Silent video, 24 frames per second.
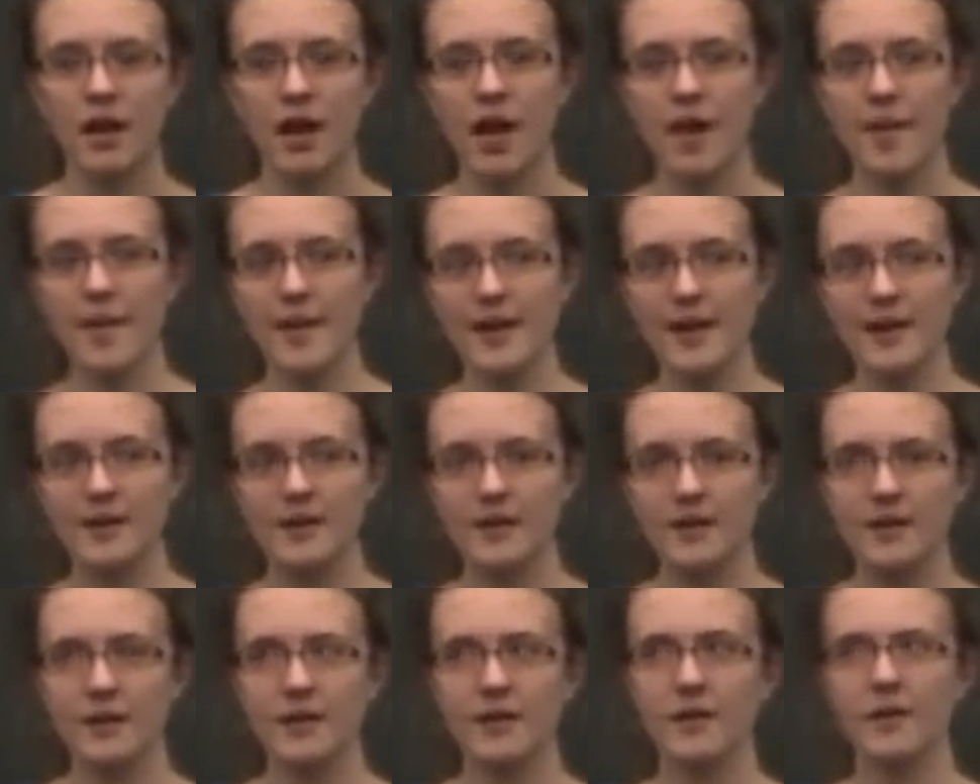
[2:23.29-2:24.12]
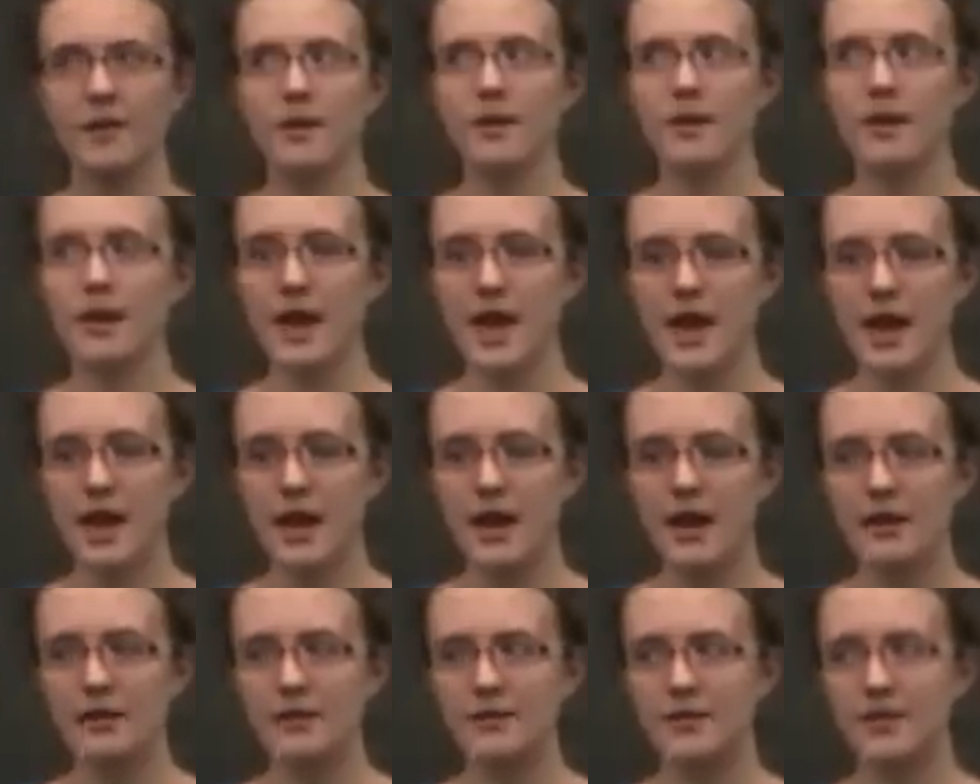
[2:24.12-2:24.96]
I mean,
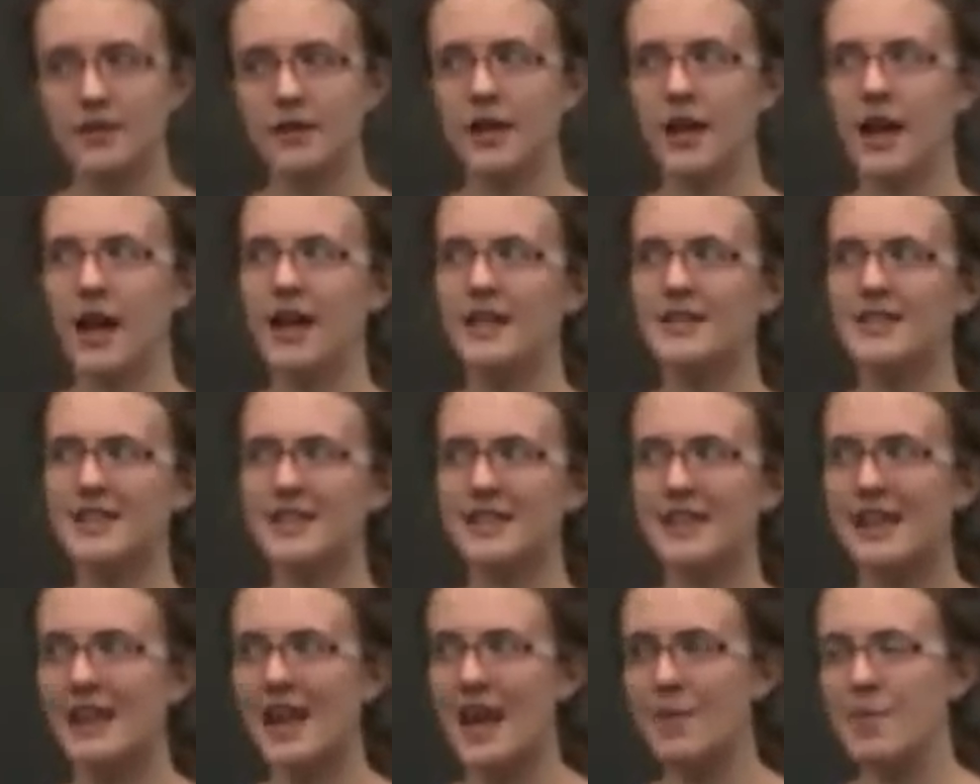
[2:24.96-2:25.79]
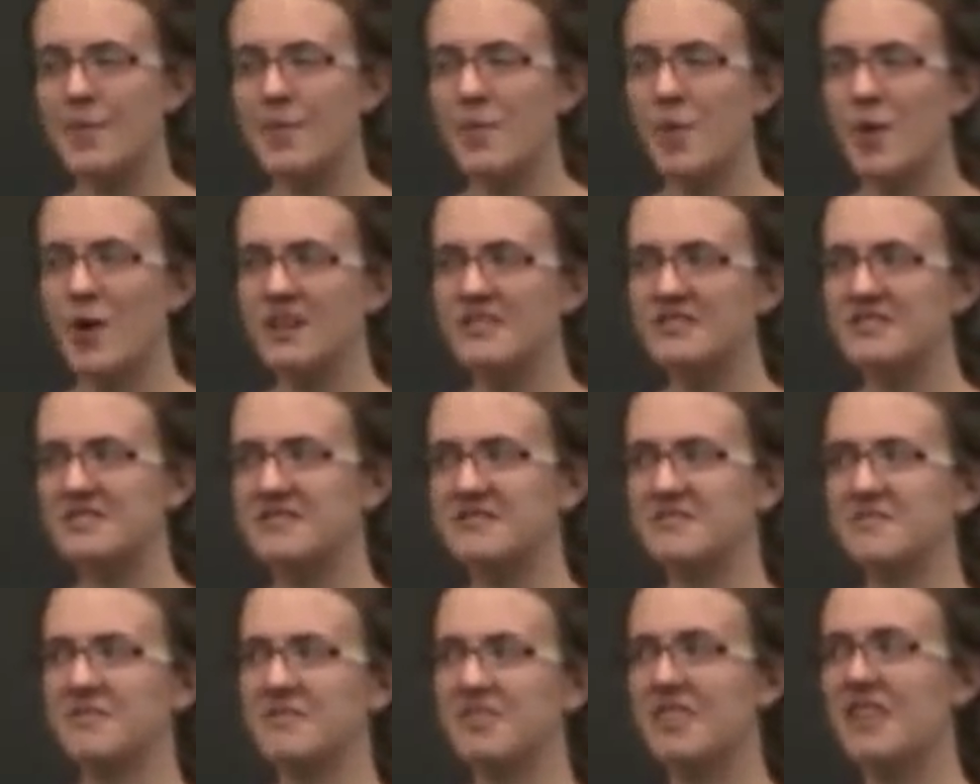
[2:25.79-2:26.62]
yeah, I'd seen the neighbor boy's
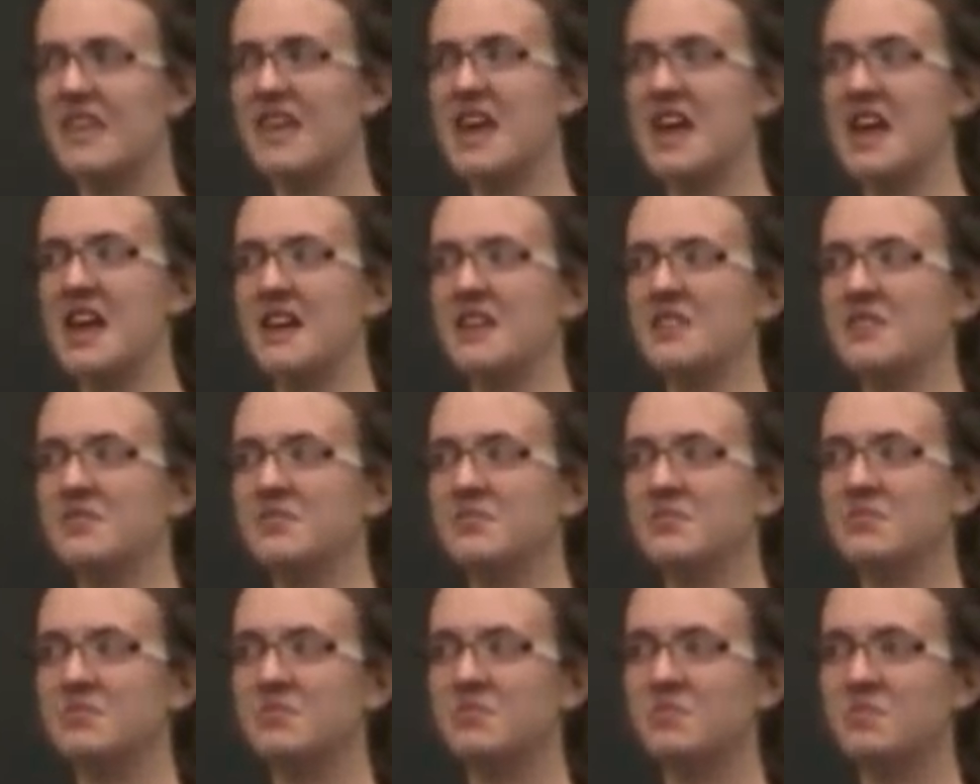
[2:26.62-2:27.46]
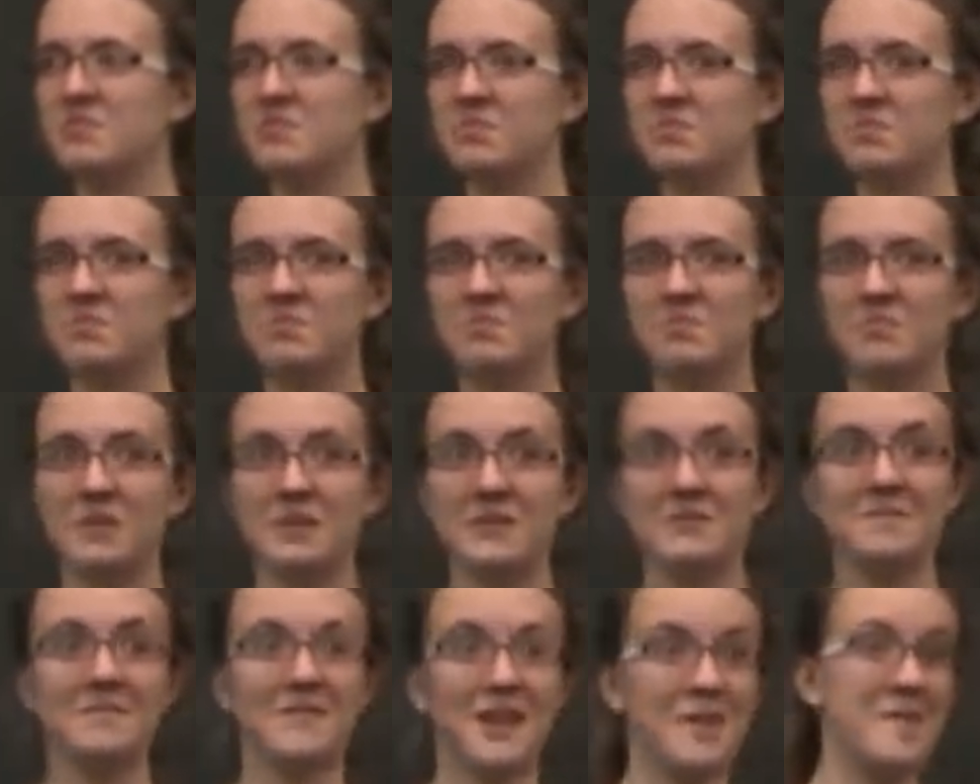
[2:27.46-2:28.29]
thing, but
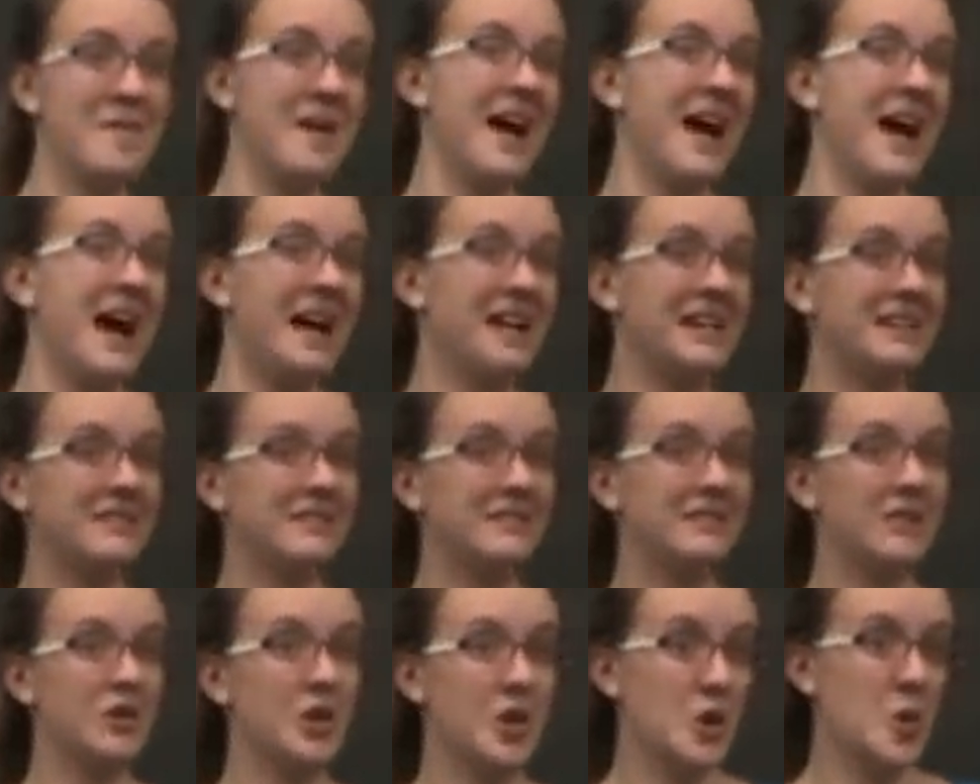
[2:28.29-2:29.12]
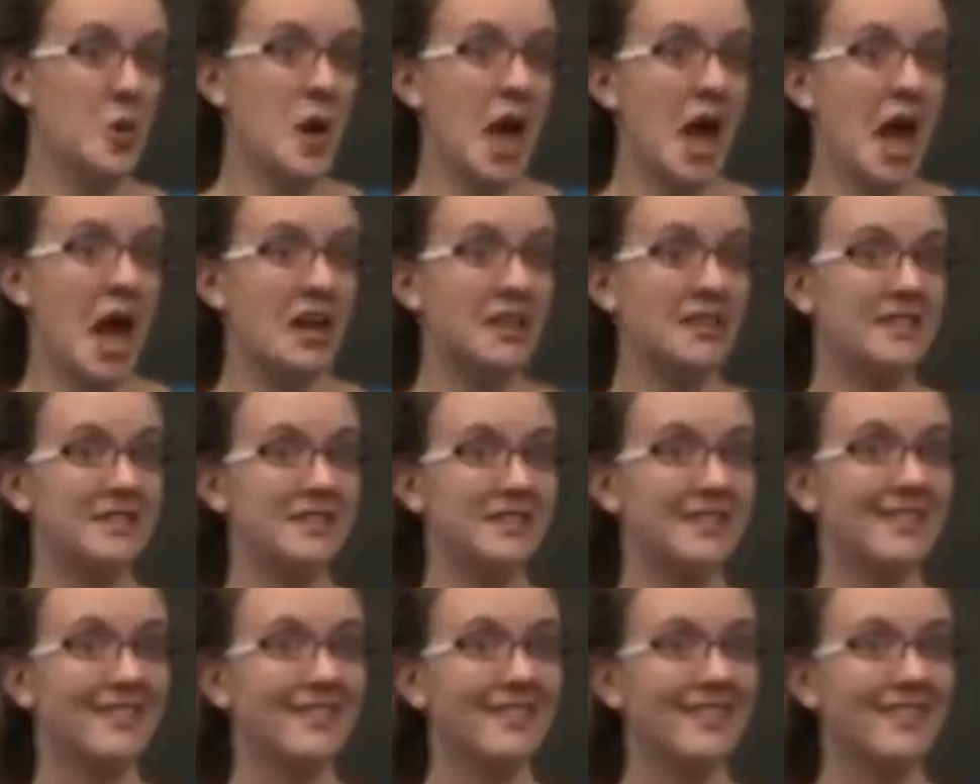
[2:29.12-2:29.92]
come on, who hadn't?